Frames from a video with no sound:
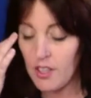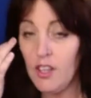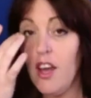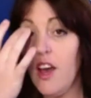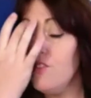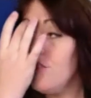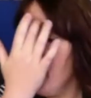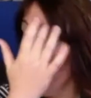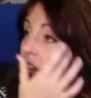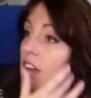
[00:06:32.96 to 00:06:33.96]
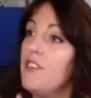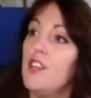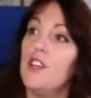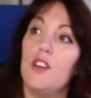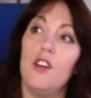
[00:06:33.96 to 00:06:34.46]
And finally, I
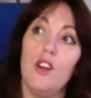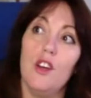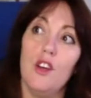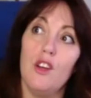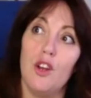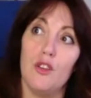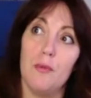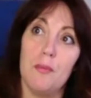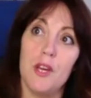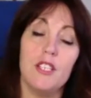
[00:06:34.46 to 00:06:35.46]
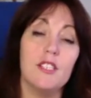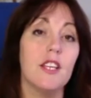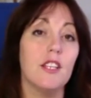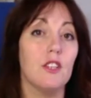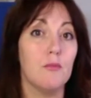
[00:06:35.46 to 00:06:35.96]
think the biggest
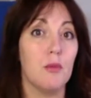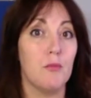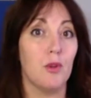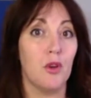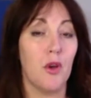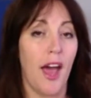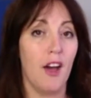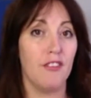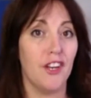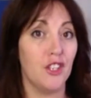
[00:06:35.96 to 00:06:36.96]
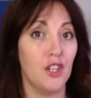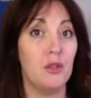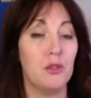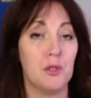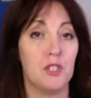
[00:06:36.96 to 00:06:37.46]
thing that people who have an
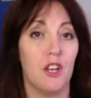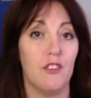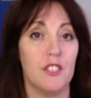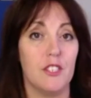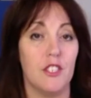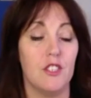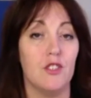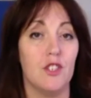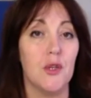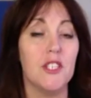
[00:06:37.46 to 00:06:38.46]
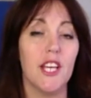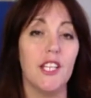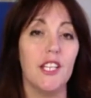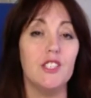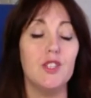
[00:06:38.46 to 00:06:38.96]
unusual service need to do is they
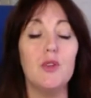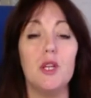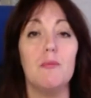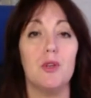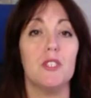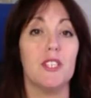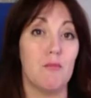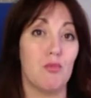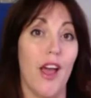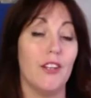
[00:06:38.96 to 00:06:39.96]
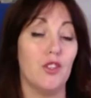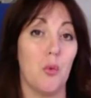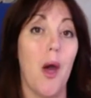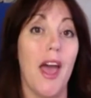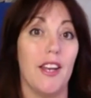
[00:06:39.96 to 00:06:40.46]
need to really boost their brand
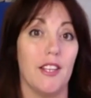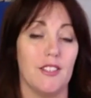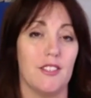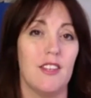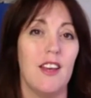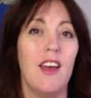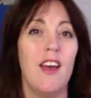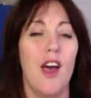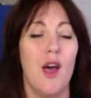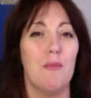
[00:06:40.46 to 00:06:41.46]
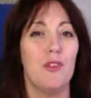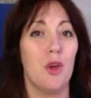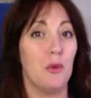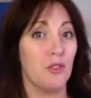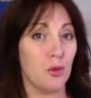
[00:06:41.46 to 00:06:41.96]
awareness. So
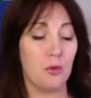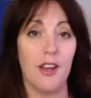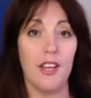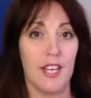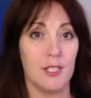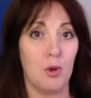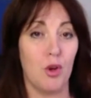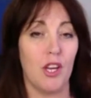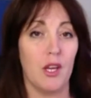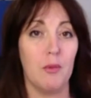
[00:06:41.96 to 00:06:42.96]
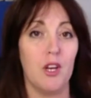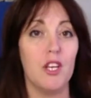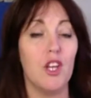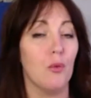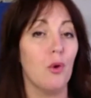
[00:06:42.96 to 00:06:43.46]
we talked about guest blogging, but
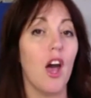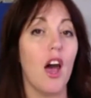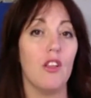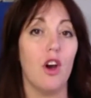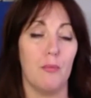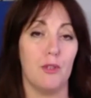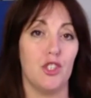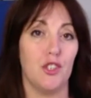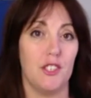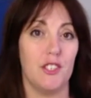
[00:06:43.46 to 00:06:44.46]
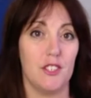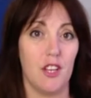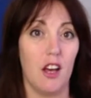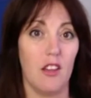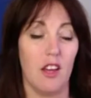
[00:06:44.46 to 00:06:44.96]
what other opportunities
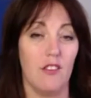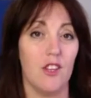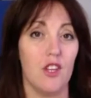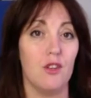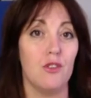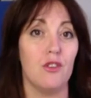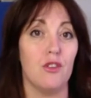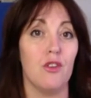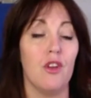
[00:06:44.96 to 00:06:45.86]
are there for you to